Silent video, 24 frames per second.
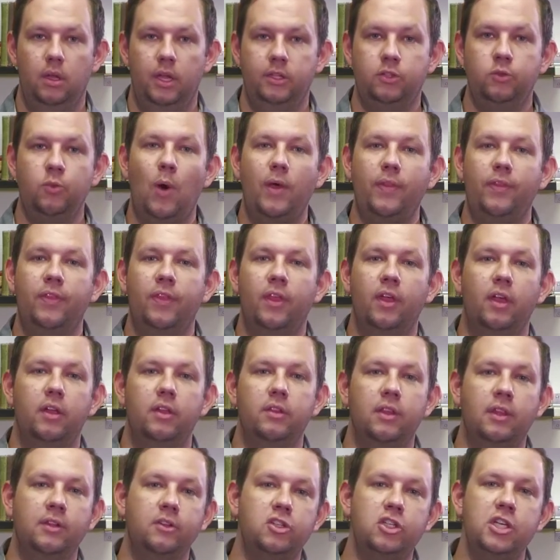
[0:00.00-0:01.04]
It's what
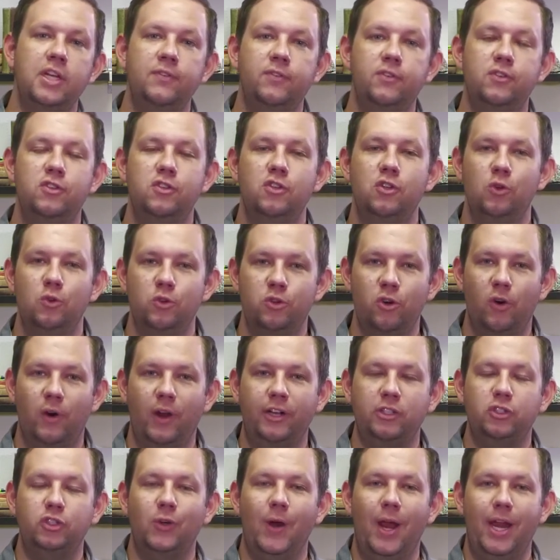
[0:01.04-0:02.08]
the chiefs do
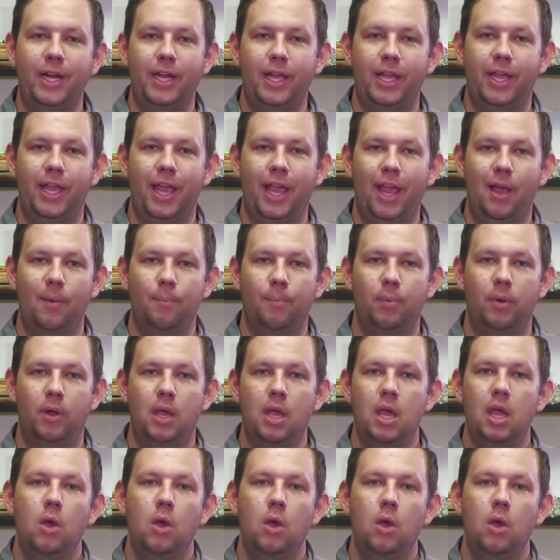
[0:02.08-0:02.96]
during training camp,